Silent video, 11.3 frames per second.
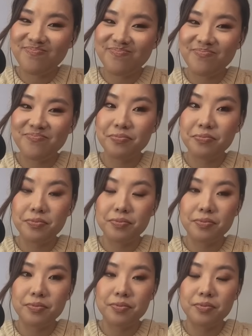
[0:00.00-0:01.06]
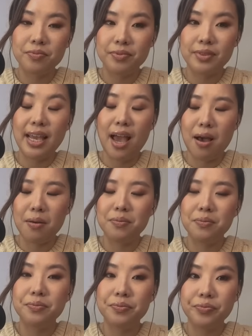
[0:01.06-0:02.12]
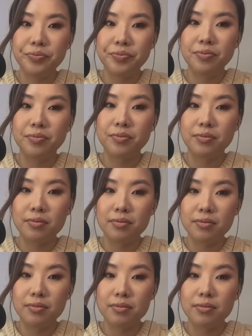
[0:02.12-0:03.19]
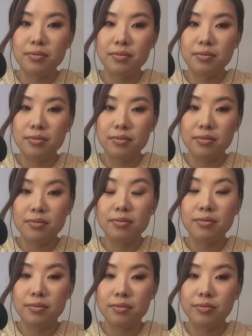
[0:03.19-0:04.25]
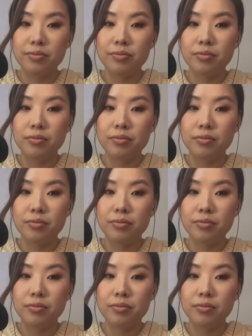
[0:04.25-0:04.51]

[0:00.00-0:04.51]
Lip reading: (not speaking)